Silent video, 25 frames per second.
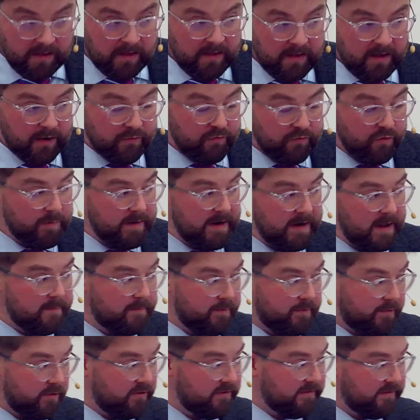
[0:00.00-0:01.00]
a Roman
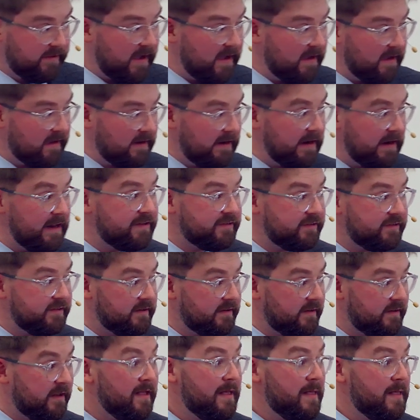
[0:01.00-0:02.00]
emperor,
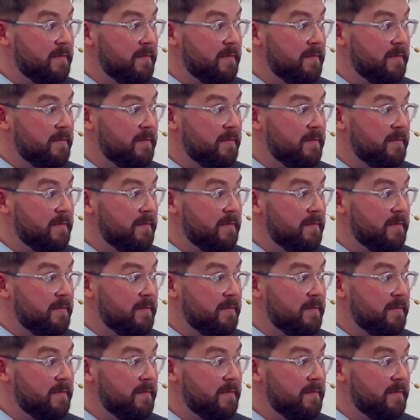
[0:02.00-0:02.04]
Diocletian,